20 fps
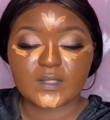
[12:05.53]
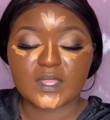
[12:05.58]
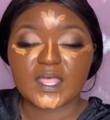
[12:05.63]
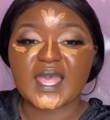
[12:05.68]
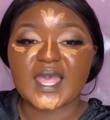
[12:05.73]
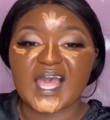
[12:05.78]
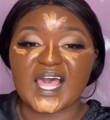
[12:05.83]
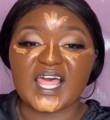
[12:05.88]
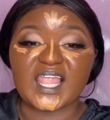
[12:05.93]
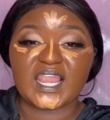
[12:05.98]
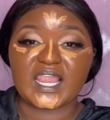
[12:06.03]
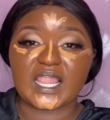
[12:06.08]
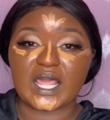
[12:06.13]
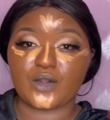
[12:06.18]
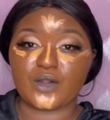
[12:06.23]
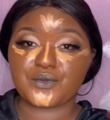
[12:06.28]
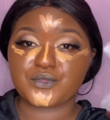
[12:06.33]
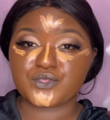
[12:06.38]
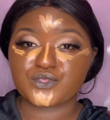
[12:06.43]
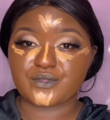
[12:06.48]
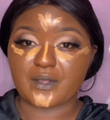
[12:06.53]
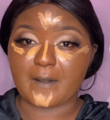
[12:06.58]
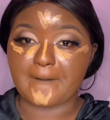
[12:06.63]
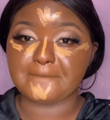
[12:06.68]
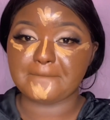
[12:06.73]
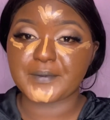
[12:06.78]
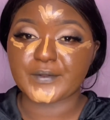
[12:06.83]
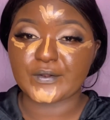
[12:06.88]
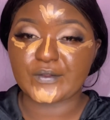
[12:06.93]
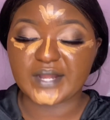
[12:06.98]
Allow your
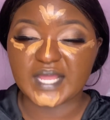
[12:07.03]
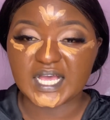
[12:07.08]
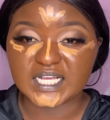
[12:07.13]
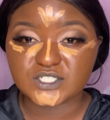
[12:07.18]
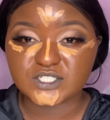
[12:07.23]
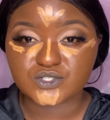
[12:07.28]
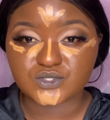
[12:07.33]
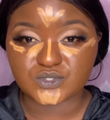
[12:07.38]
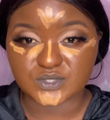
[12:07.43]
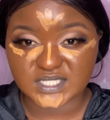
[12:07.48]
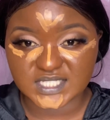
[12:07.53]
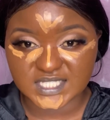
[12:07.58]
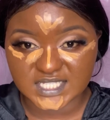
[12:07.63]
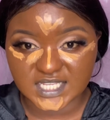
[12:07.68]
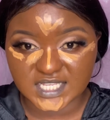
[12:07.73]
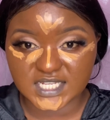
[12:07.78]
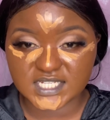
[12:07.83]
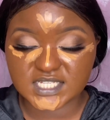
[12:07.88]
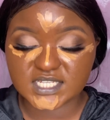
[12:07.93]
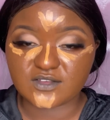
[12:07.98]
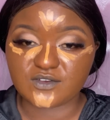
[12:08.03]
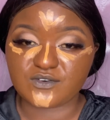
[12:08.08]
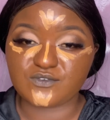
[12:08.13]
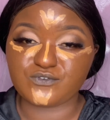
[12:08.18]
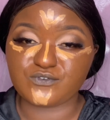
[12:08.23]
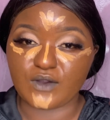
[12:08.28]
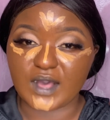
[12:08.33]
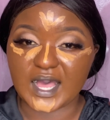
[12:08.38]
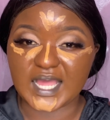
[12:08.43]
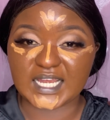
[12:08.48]
product to sit for
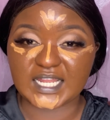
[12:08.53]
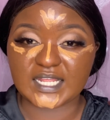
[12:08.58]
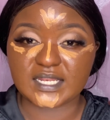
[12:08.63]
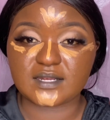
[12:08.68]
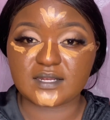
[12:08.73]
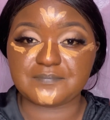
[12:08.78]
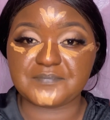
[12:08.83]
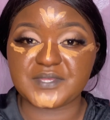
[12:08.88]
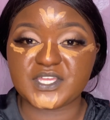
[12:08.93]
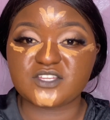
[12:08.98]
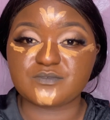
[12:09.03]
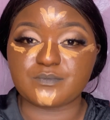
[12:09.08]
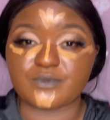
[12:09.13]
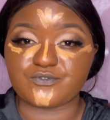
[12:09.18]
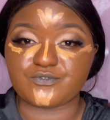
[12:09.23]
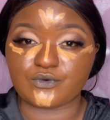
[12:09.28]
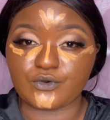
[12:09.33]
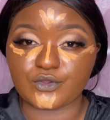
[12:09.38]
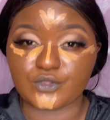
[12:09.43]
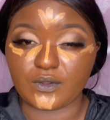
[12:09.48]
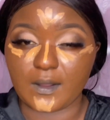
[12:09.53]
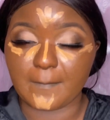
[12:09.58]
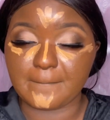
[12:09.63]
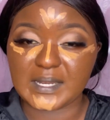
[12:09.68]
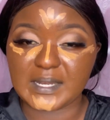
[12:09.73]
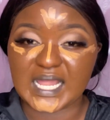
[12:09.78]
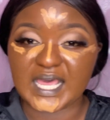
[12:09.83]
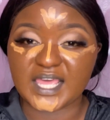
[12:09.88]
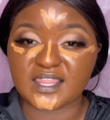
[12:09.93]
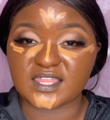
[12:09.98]
a little bit before you
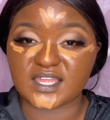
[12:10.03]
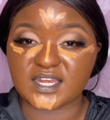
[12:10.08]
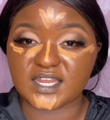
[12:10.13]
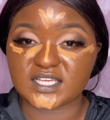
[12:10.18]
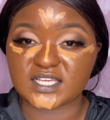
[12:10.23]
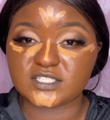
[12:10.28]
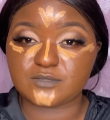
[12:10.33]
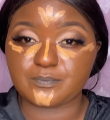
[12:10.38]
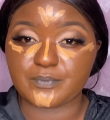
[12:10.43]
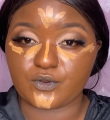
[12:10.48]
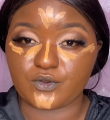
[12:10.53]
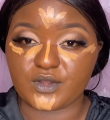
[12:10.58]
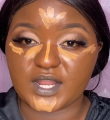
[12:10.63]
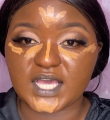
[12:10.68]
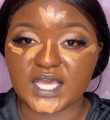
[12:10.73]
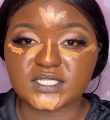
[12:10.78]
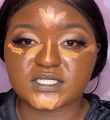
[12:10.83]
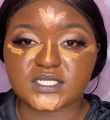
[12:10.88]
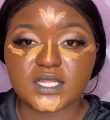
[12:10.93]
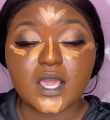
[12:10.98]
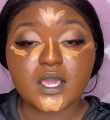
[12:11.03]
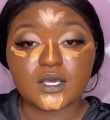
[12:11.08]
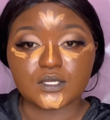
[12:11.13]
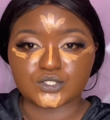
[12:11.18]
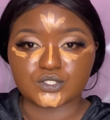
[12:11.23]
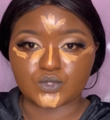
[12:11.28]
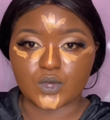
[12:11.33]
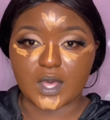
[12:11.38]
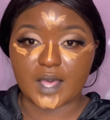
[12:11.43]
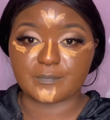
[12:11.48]
apply the next product. So
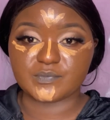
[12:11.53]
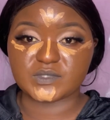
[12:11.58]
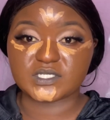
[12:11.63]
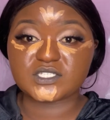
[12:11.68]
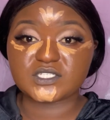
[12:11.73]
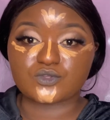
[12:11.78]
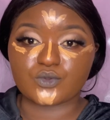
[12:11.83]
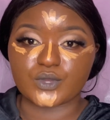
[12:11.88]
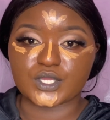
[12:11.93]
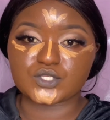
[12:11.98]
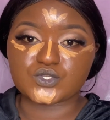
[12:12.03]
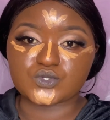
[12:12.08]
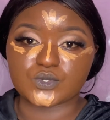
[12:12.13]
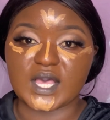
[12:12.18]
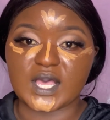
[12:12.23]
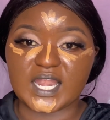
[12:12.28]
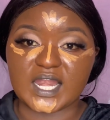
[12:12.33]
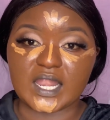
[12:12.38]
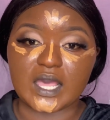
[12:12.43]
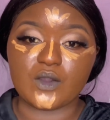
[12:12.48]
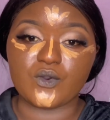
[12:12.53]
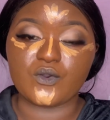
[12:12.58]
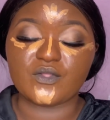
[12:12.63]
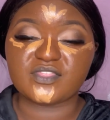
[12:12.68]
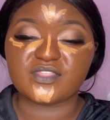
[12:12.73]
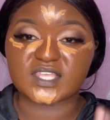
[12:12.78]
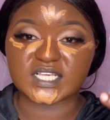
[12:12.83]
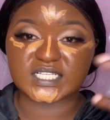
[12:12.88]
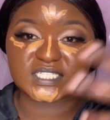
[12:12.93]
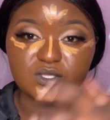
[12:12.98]
I'm just going to allow
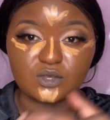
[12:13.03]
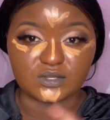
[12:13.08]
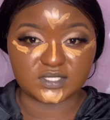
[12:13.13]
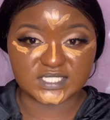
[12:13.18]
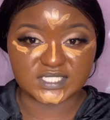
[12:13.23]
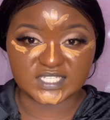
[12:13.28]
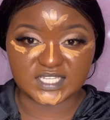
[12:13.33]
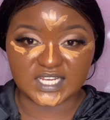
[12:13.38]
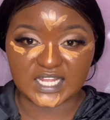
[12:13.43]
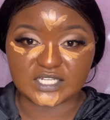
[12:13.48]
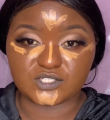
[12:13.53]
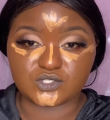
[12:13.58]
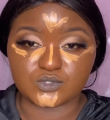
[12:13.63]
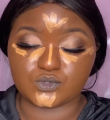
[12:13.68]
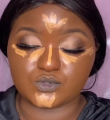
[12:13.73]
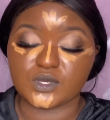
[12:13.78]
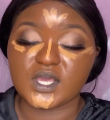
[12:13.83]
this concealer to